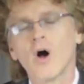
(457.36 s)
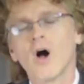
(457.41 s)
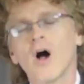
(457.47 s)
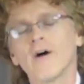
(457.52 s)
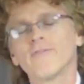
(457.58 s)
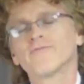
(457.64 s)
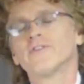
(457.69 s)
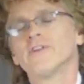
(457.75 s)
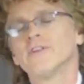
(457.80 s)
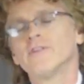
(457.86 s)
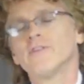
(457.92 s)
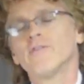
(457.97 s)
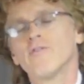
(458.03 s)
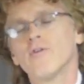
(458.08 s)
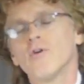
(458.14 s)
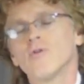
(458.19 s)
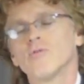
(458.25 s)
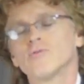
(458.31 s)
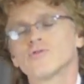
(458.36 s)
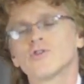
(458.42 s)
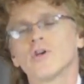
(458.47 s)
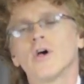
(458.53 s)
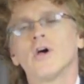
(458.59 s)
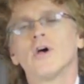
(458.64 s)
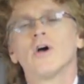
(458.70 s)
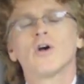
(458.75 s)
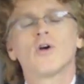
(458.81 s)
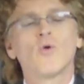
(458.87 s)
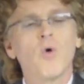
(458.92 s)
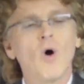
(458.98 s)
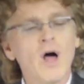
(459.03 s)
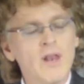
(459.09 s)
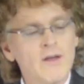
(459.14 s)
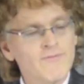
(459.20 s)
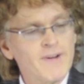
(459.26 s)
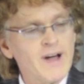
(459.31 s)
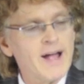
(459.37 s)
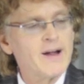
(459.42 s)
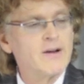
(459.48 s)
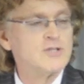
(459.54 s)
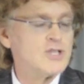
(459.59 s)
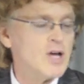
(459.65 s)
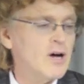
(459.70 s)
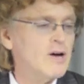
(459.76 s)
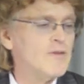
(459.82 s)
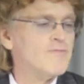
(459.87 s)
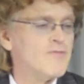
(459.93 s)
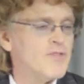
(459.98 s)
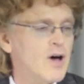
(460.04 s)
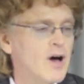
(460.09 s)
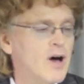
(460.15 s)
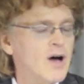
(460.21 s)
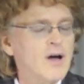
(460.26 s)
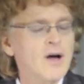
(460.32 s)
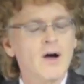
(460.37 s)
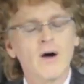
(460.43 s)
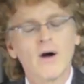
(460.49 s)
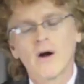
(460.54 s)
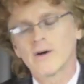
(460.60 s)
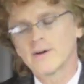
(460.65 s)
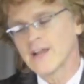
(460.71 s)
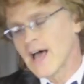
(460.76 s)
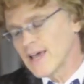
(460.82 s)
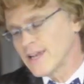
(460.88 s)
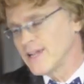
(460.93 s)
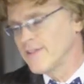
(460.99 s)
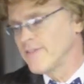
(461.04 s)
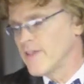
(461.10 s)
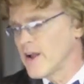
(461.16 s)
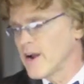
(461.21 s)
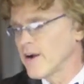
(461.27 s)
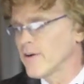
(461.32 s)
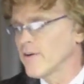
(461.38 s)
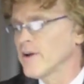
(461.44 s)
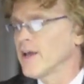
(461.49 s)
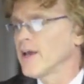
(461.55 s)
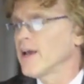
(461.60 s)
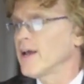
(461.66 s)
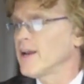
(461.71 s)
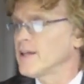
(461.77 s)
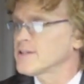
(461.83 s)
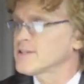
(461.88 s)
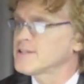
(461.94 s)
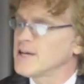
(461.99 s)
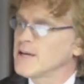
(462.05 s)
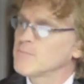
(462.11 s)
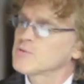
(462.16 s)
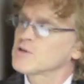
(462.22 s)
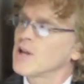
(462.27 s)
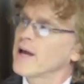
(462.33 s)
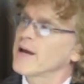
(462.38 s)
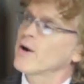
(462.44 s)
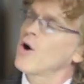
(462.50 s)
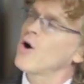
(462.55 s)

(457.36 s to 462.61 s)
often those qualifiers of the are not in there and it seems like